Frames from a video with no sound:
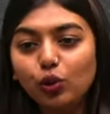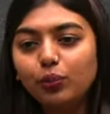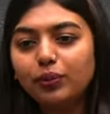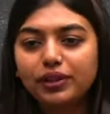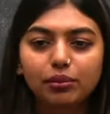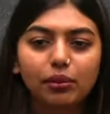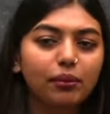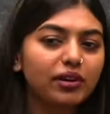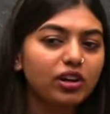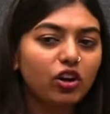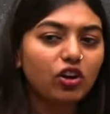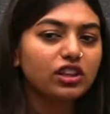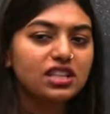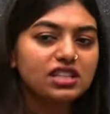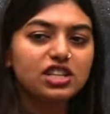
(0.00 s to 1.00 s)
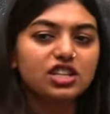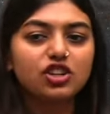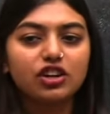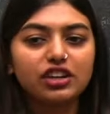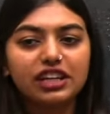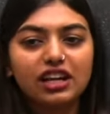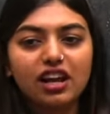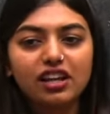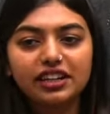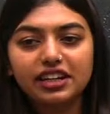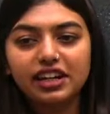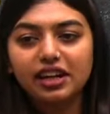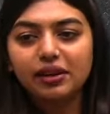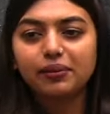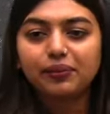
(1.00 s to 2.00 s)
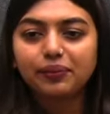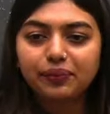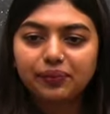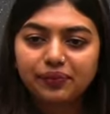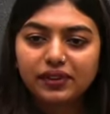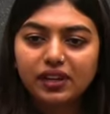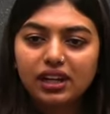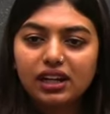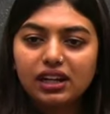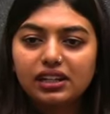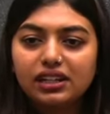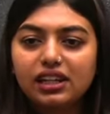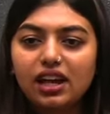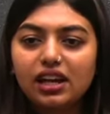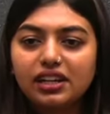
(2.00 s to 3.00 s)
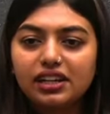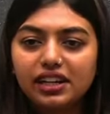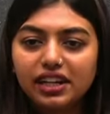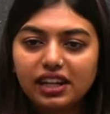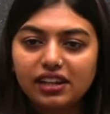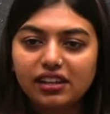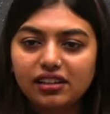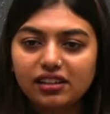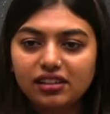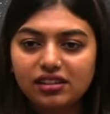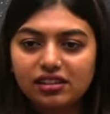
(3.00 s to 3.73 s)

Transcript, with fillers: loop. Remember all this in your tRNA. tRNA.